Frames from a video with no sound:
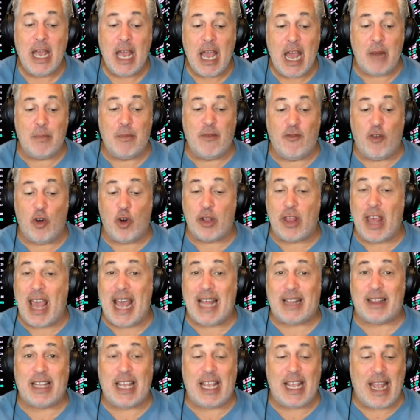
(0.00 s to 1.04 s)
And before
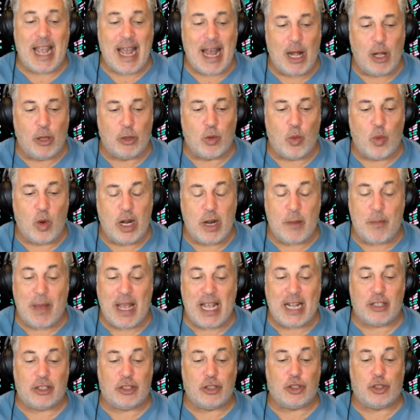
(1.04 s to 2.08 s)
that, they held
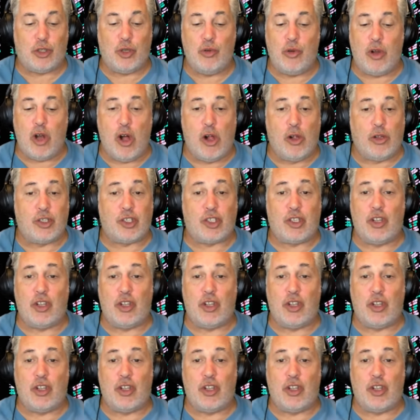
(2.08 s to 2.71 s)
Winnipeg to two goals.